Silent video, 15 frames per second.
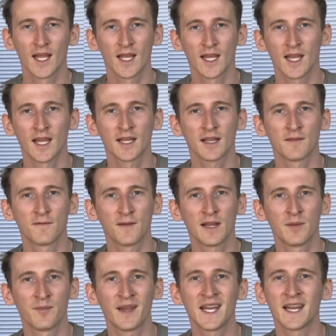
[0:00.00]
It can feel
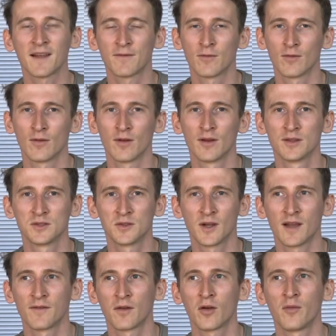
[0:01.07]
meaningful to
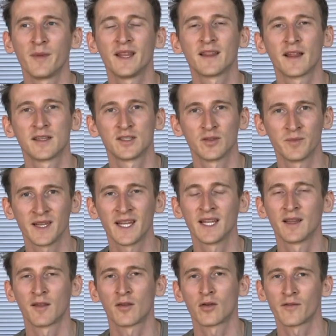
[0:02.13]
have committed to be in
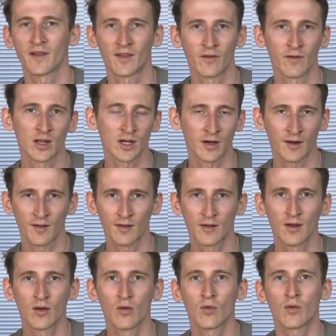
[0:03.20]
the service of others
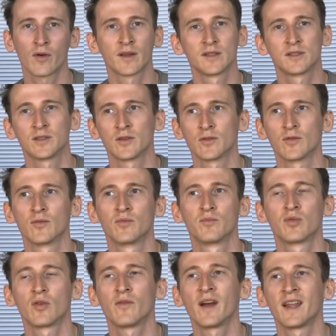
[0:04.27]
or to
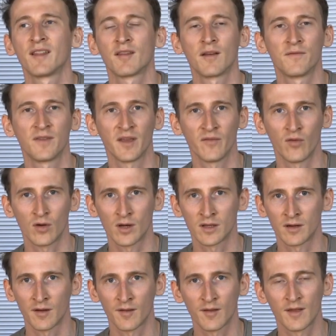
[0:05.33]
provide something for
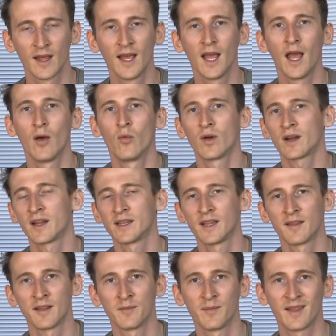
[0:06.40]
others, whether it
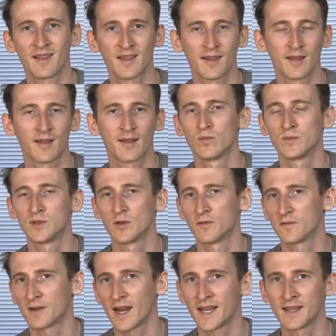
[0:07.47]
is in business, to
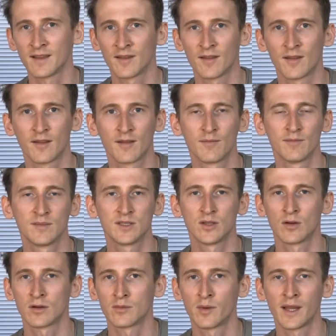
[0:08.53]
friends,
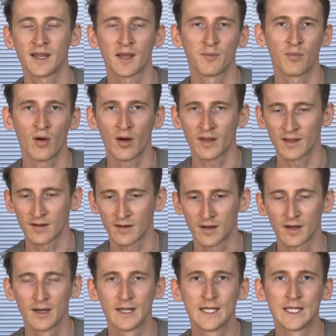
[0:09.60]
to a romantic partner,